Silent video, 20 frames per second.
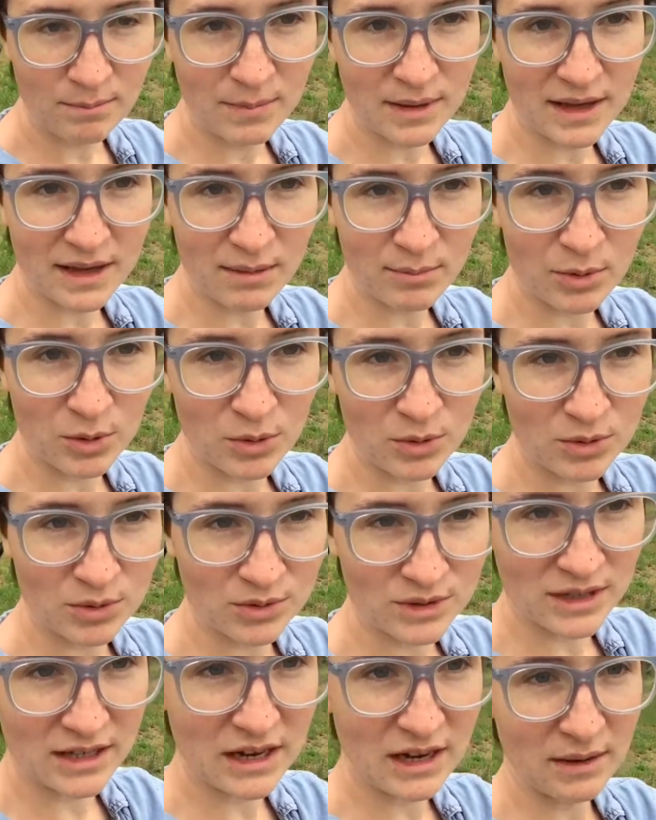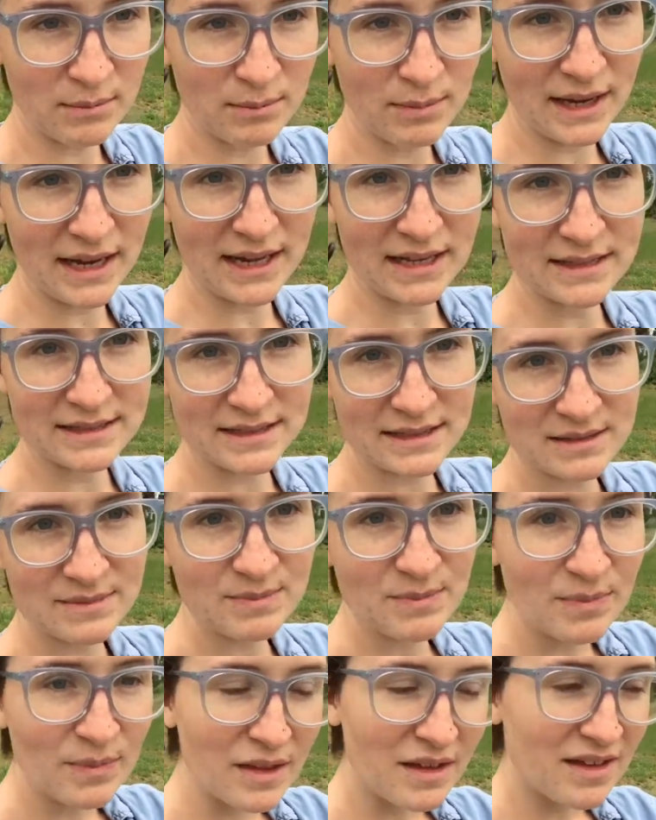pickable young beans
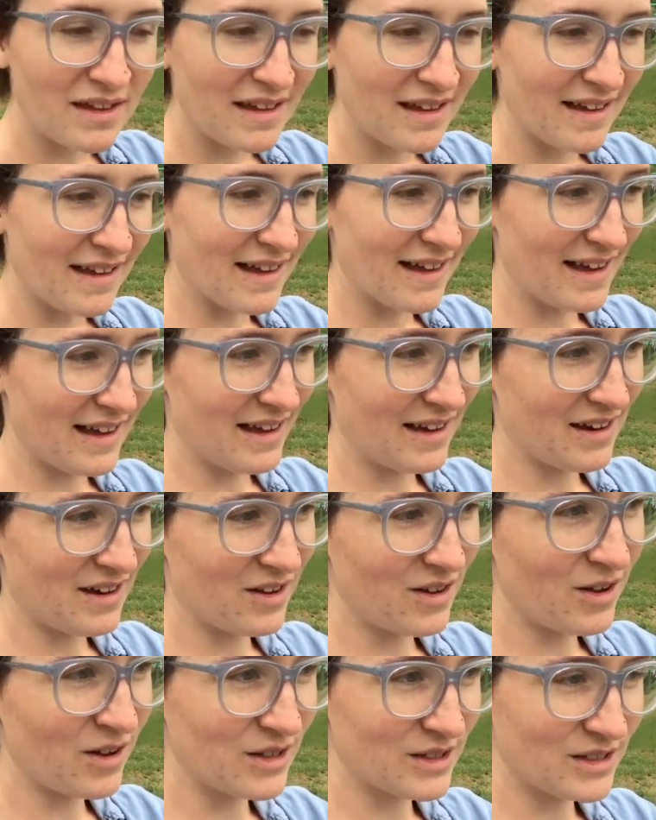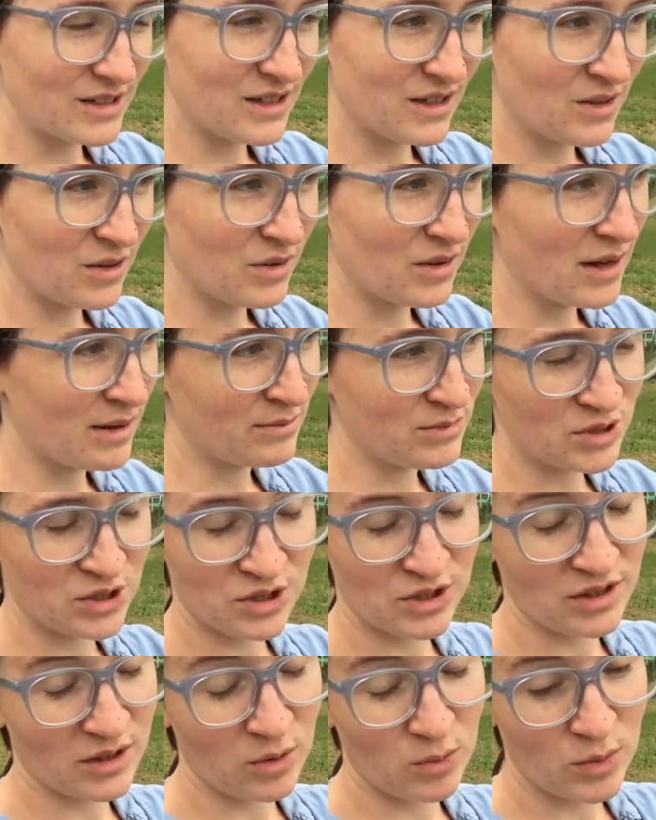and also I'm
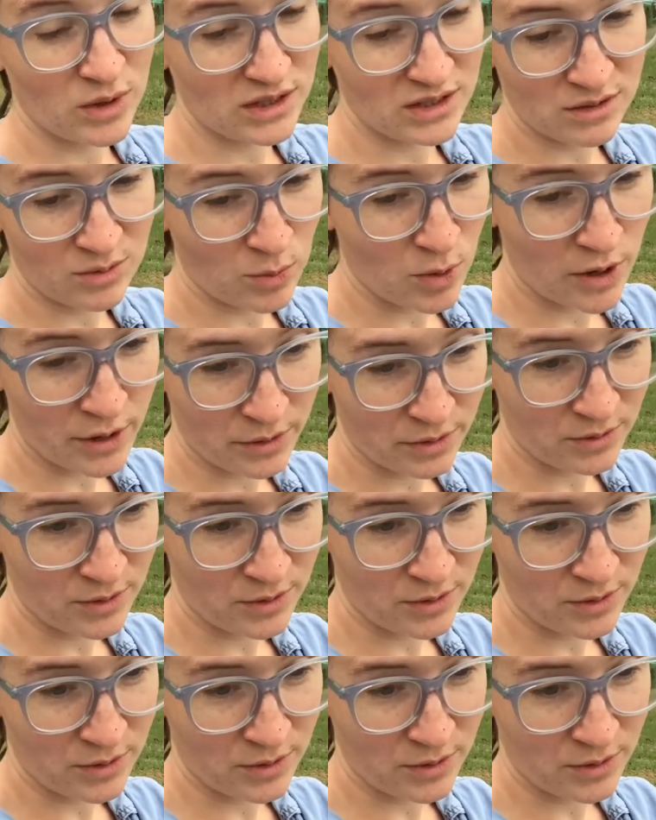sure they'll want to walk